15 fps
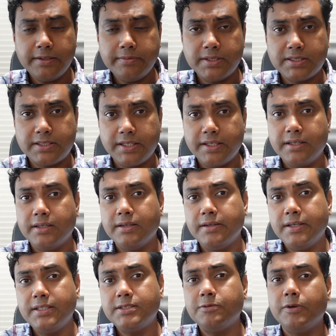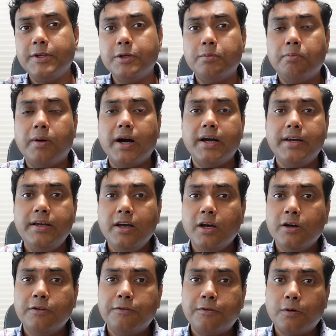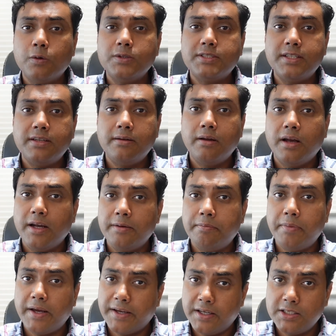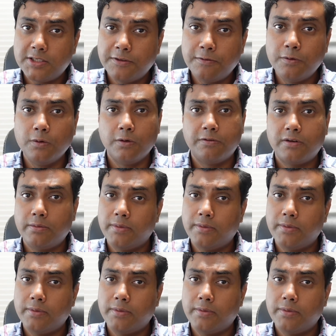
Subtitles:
mistake is when you buy frozen and packaged food from